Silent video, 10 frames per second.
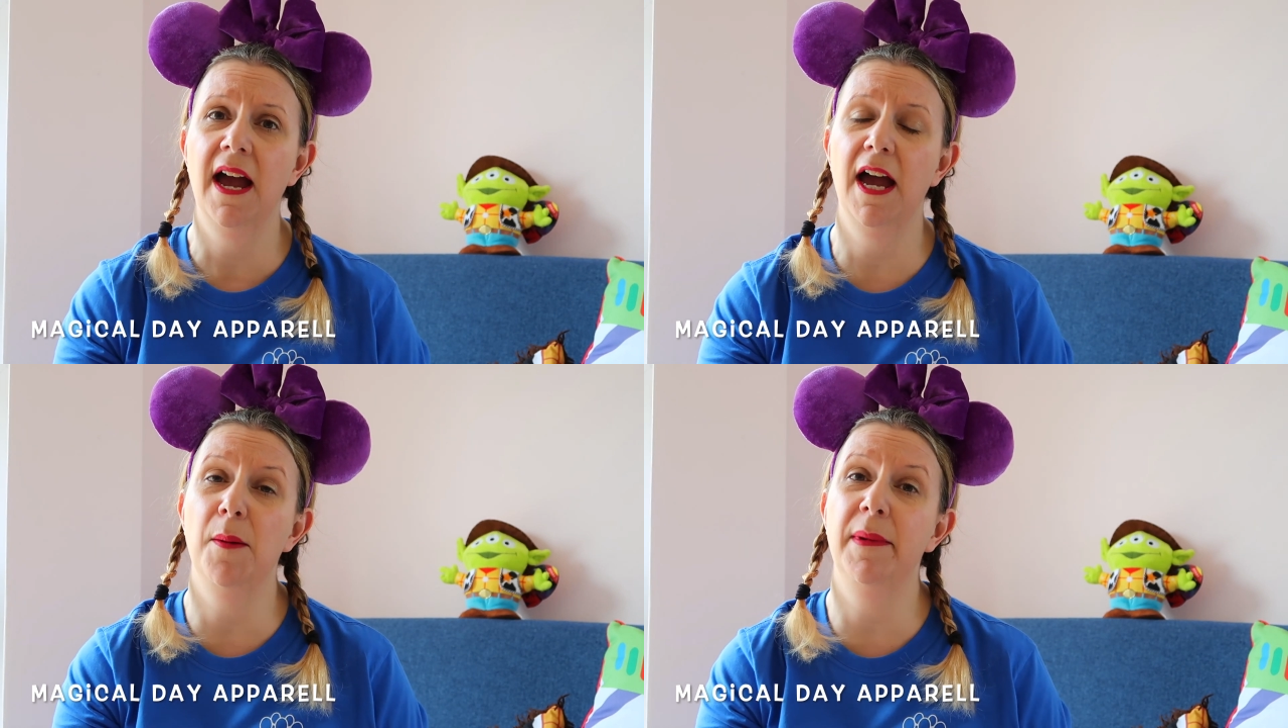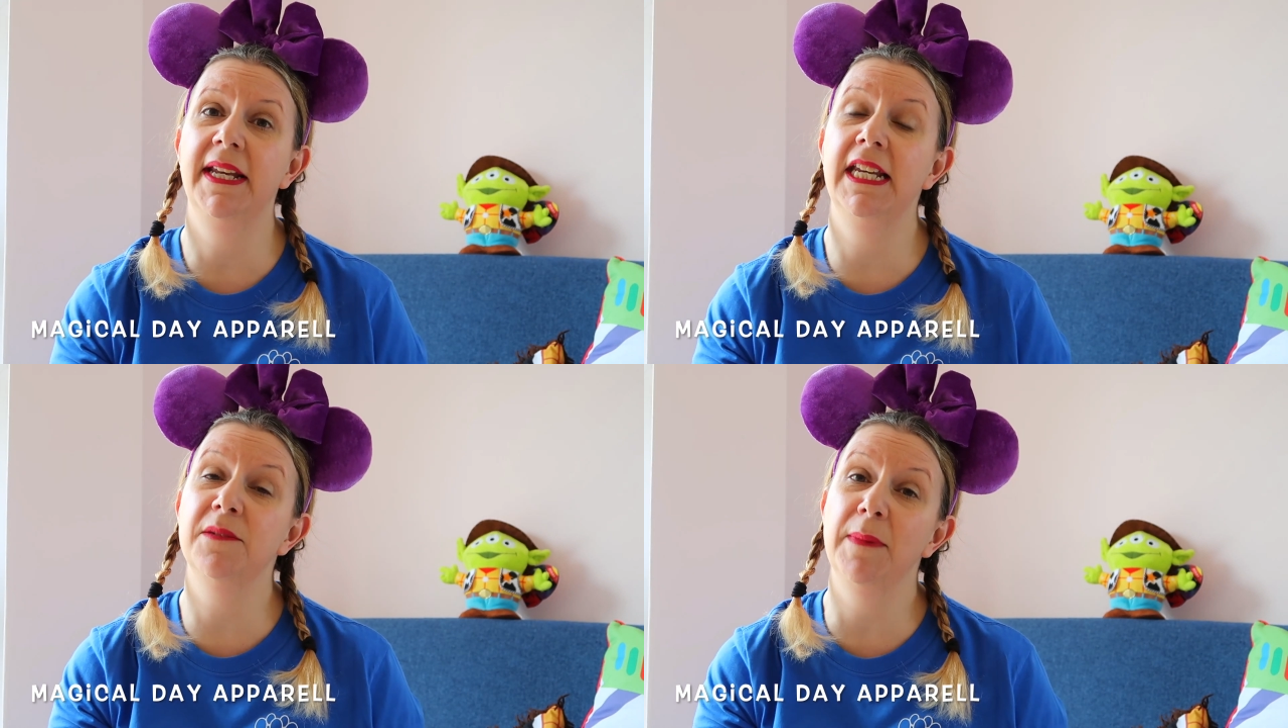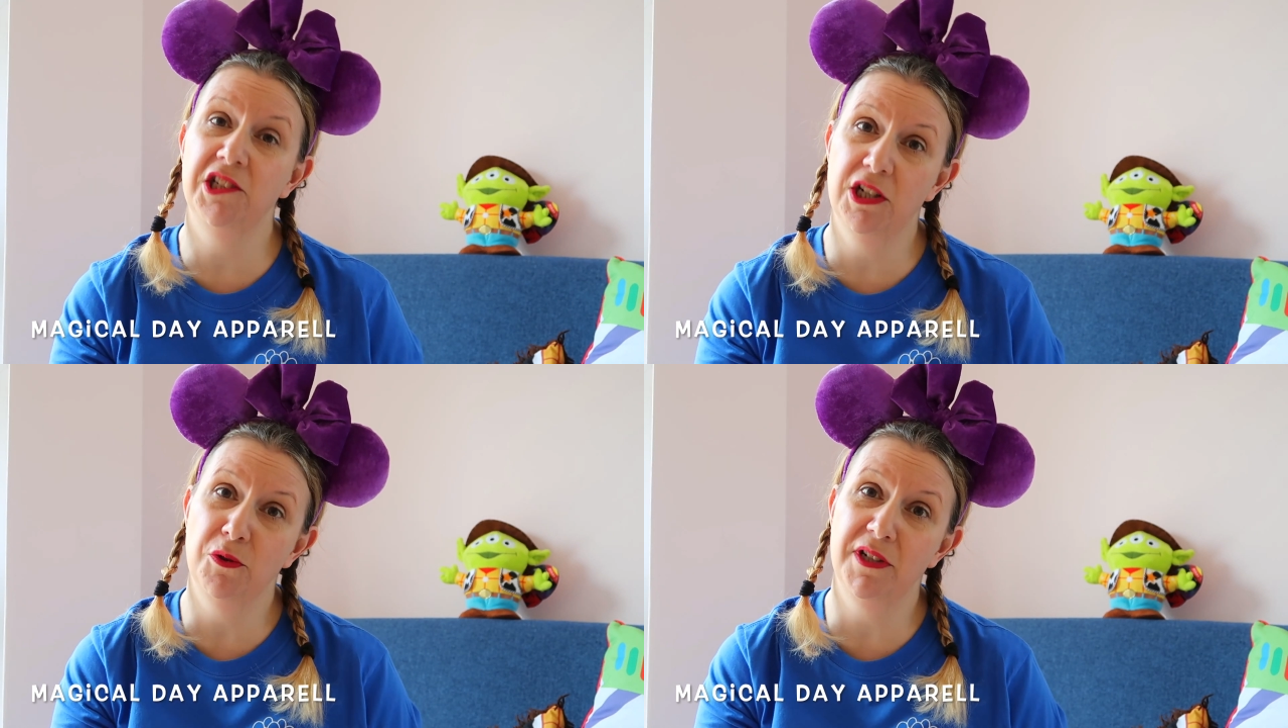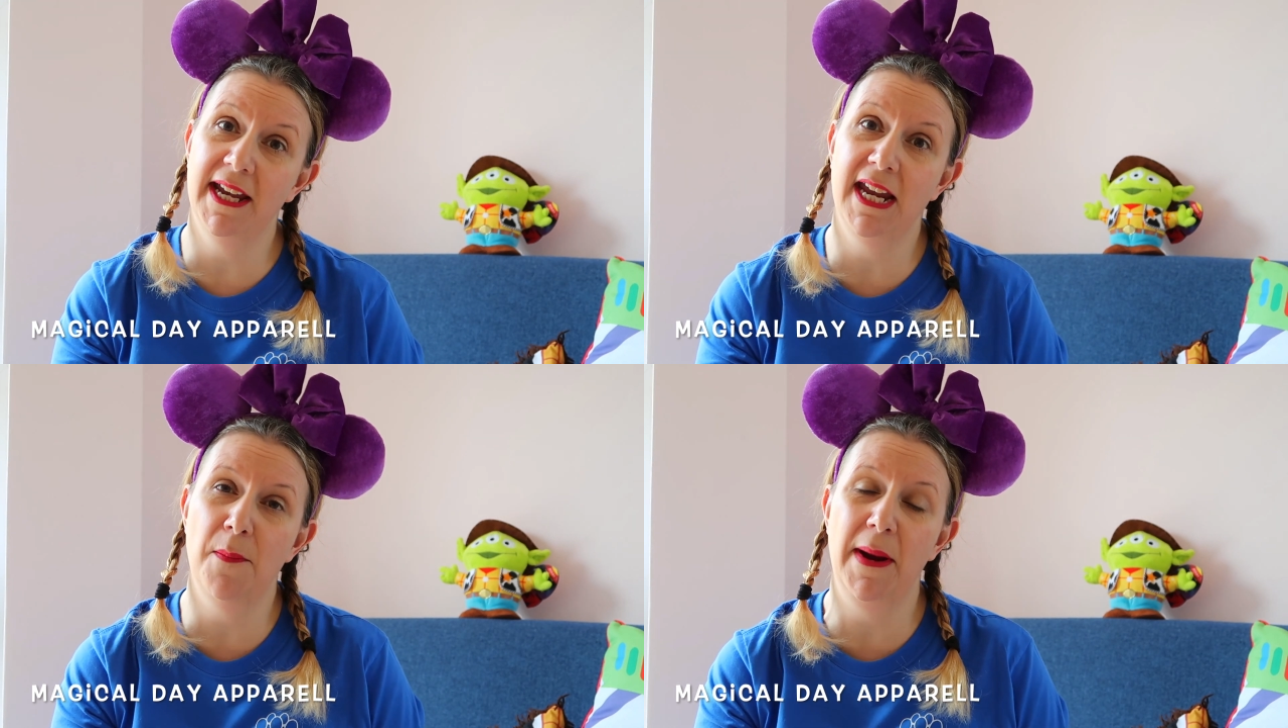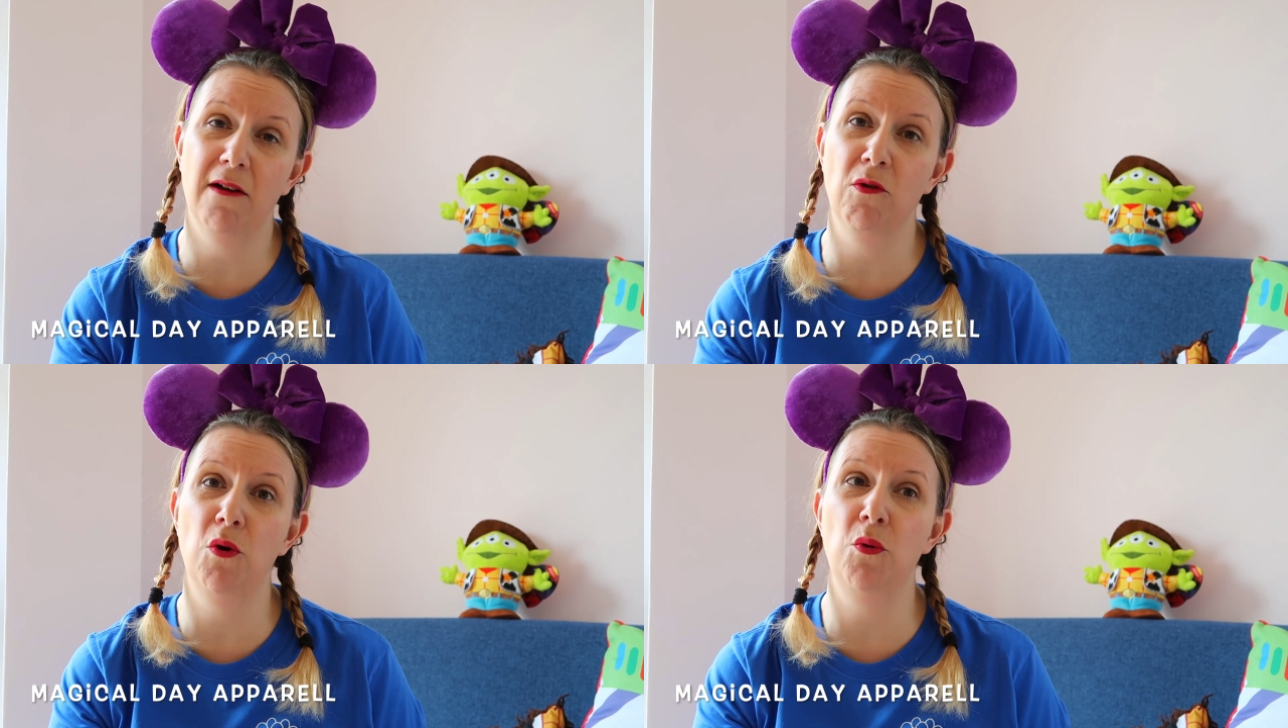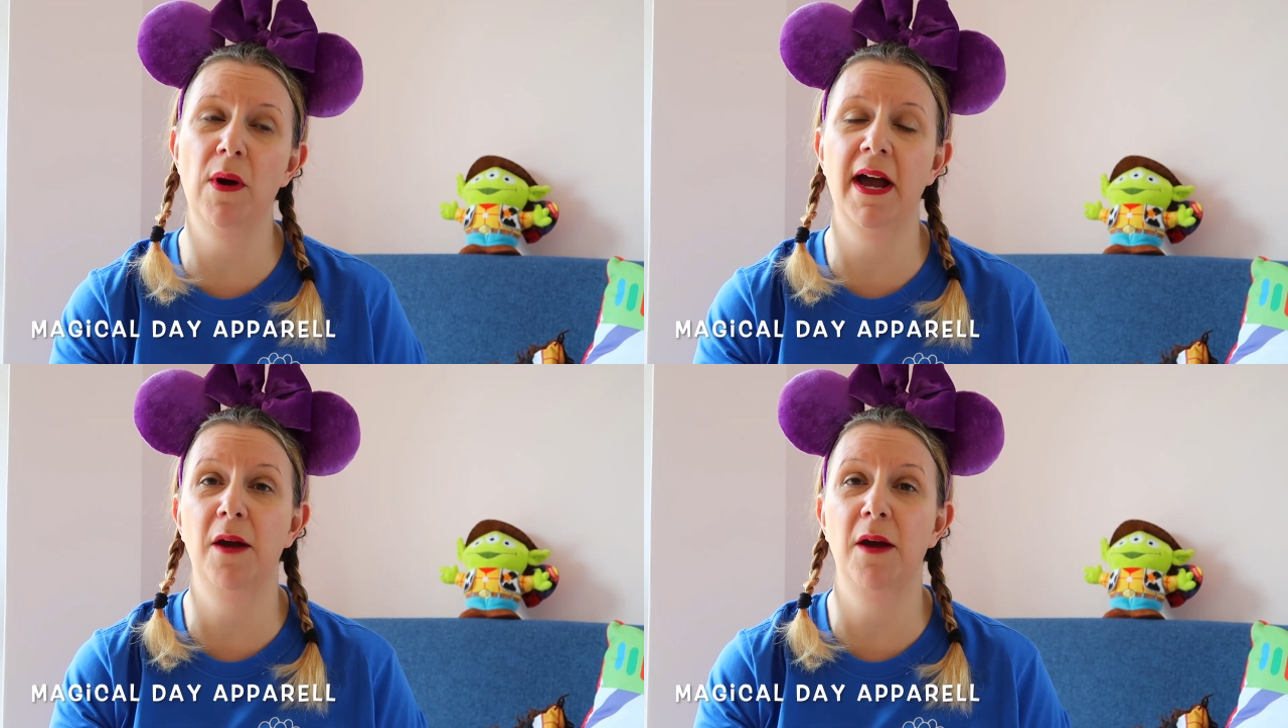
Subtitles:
It's Magical Day Apparel.